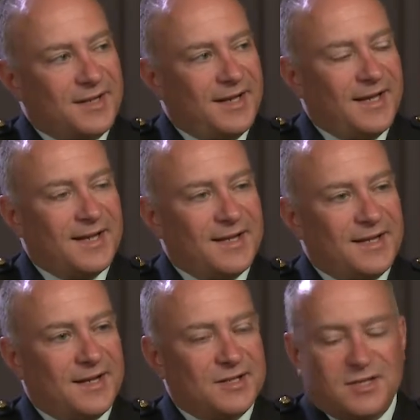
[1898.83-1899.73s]

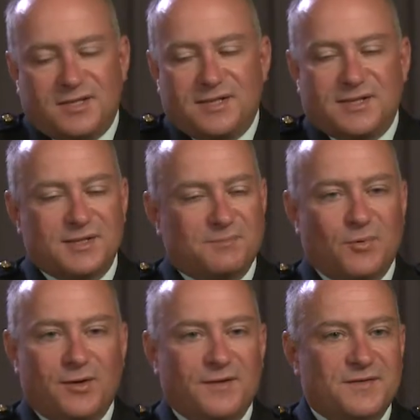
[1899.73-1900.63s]
and just as a
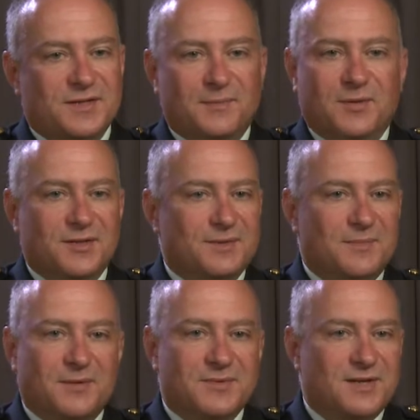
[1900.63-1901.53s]
point of
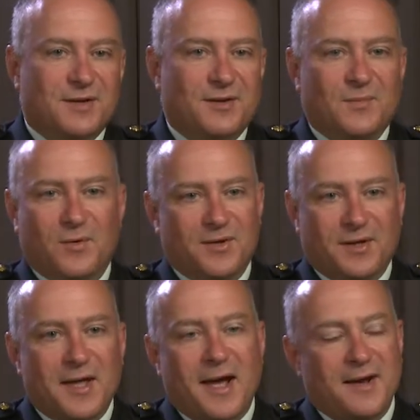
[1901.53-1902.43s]
symbolism, that was nothing more
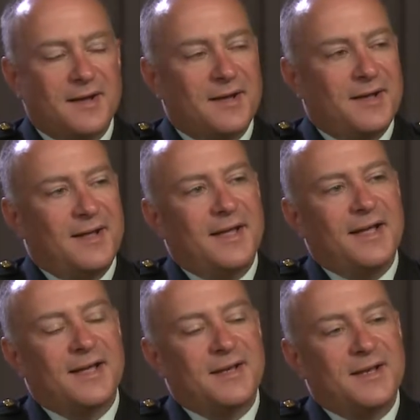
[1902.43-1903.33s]
than that.
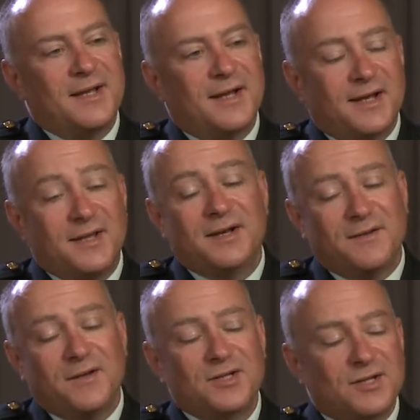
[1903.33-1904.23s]
And then
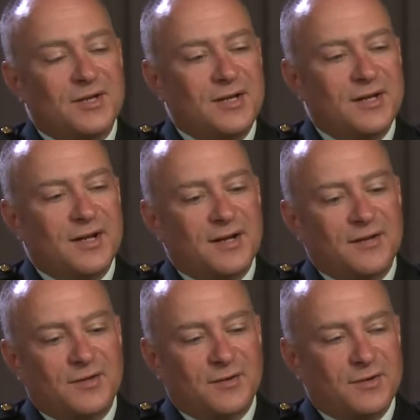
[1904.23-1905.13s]
eventually
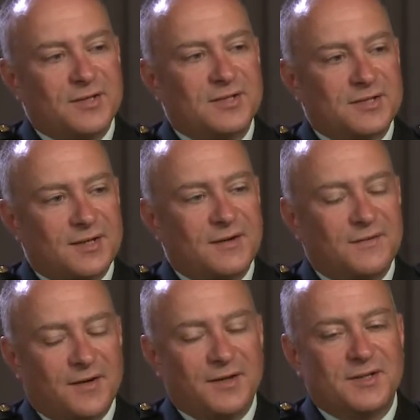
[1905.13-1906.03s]
the Greeks
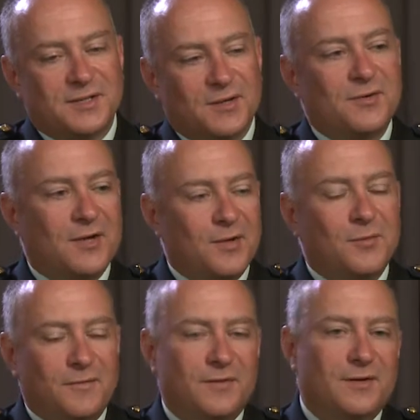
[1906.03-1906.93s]
finally said, okay,
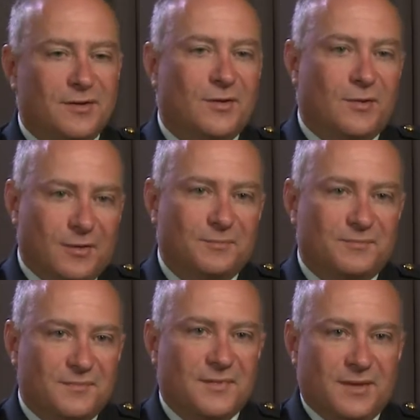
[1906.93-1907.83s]
we'll fill in the hole.
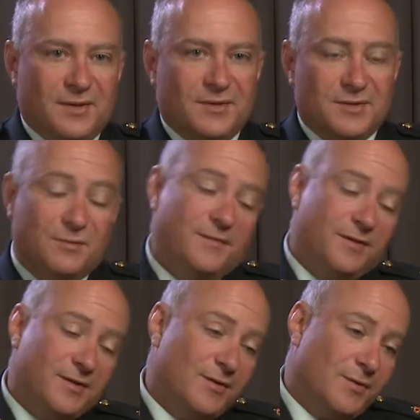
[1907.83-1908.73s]
So we
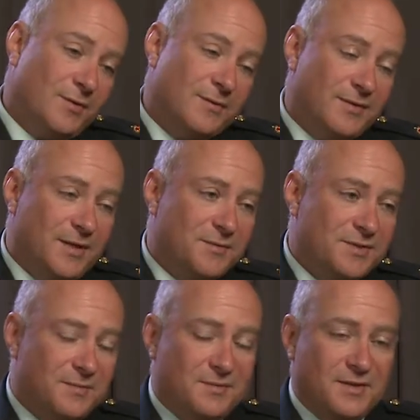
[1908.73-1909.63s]
filled in the hole, and that
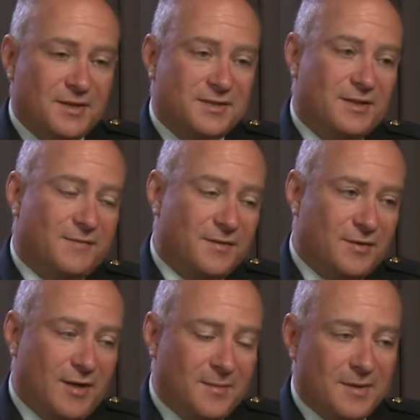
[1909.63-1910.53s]
was the extent of the
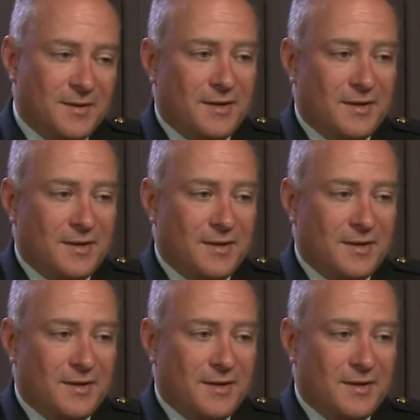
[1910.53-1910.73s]
drama.